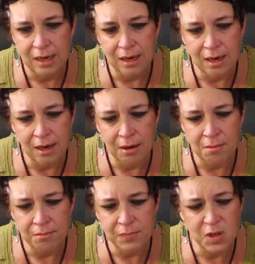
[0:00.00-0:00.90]

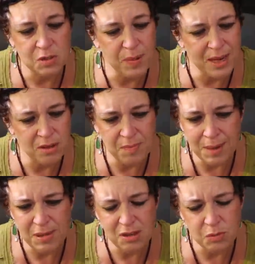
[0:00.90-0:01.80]
Um, there's been there
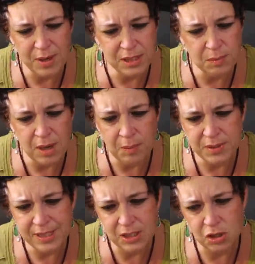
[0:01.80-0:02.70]
maybe there's been some
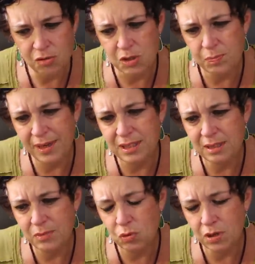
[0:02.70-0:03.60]
opposition or there's been
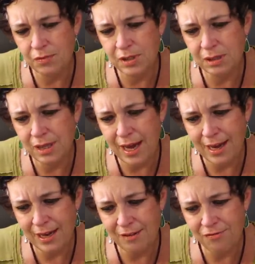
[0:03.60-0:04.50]
some sort of
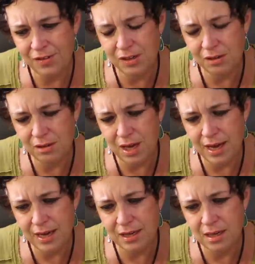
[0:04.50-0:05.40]
delay. I feel
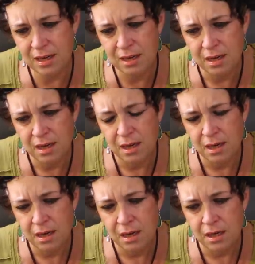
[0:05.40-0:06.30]
like
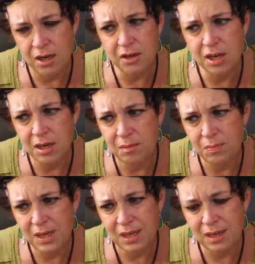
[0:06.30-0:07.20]
you're gonna
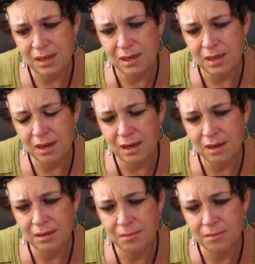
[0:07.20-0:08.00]
be uh,